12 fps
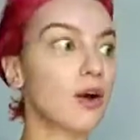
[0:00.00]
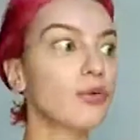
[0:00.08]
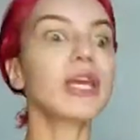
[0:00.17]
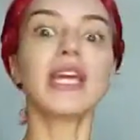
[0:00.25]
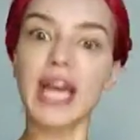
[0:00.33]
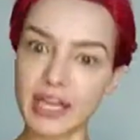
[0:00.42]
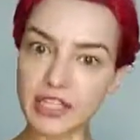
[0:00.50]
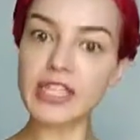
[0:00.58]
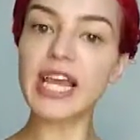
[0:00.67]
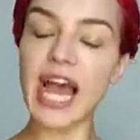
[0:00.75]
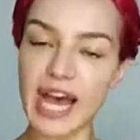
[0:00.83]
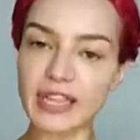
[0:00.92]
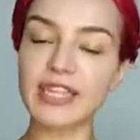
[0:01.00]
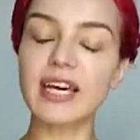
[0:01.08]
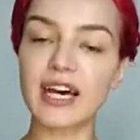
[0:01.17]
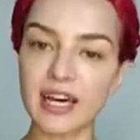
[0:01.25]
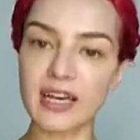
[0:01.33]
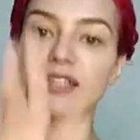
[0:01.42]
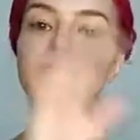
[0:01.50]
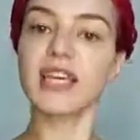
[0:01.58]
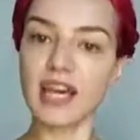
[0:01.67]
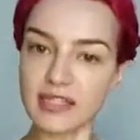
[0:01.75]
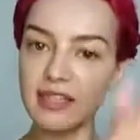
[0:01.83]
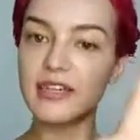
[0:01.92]
we actually had the
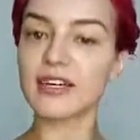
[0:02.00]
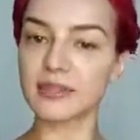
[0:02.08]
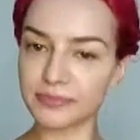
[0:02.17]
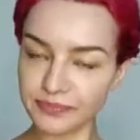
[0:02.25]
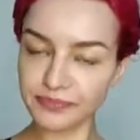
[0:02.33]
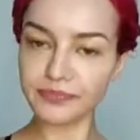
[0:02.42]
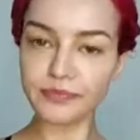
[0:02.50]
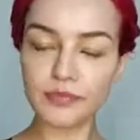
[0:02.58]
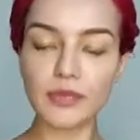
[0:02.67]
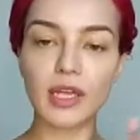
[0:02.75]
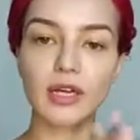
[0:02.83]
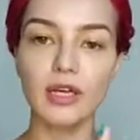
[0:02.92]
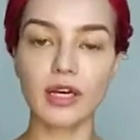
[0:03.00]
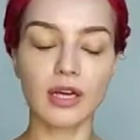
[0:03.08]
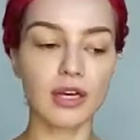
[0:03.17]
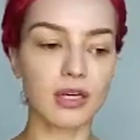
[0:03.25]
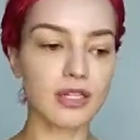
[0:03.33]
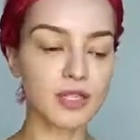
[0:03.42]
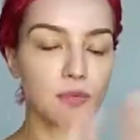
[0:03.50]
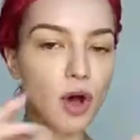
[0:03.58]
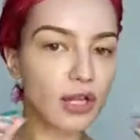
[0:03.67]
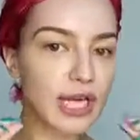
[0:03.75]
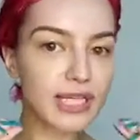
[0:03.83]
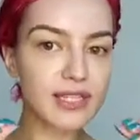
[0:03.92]
other
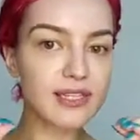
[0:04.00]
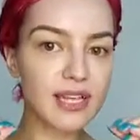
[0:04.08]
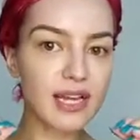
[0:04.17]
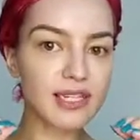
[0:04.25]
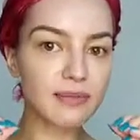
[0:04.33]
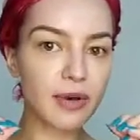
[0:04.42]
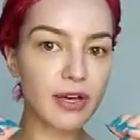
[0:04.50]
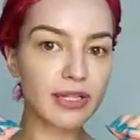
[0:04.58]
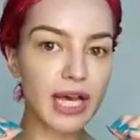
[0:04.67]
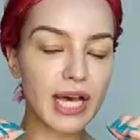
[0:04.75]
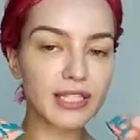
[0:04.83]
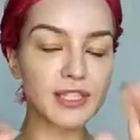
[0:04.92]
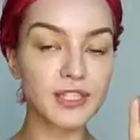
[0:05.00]
small exercise about that.